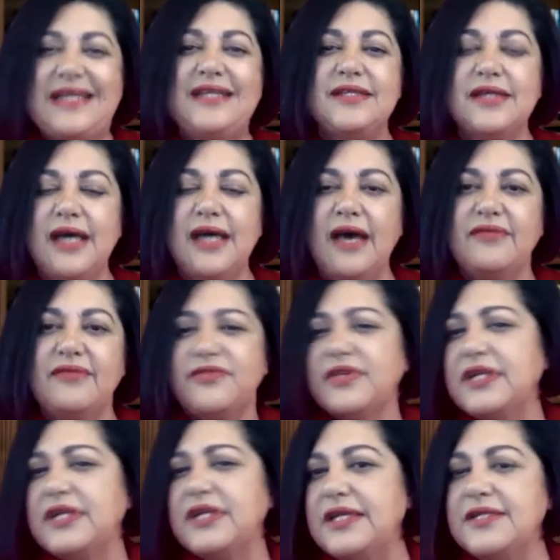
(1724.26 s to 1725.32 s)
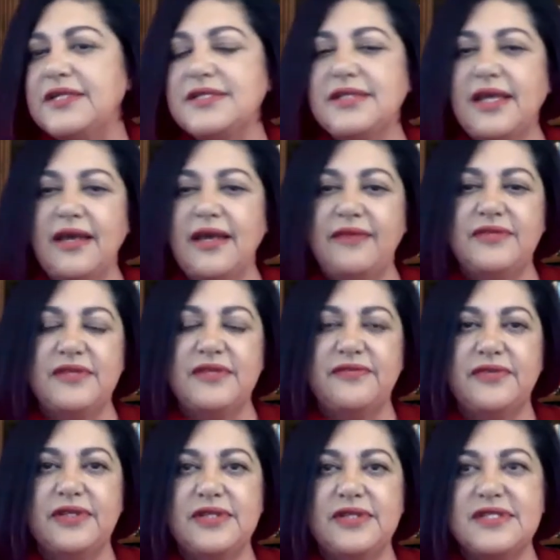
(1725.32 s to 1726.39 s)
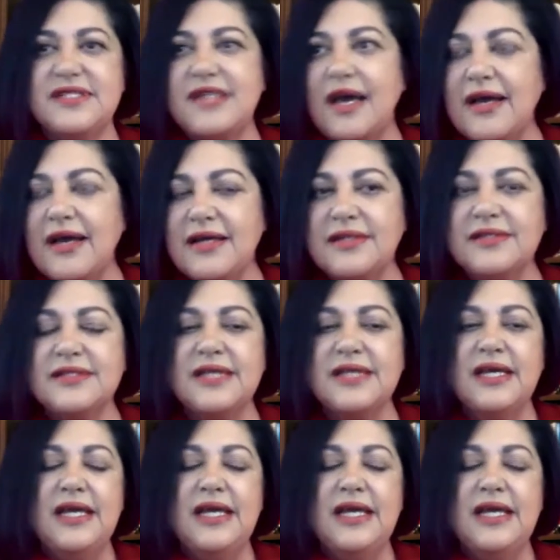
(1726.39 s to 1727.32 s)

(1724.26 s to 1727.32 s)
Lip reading: have different needs. They have different styles.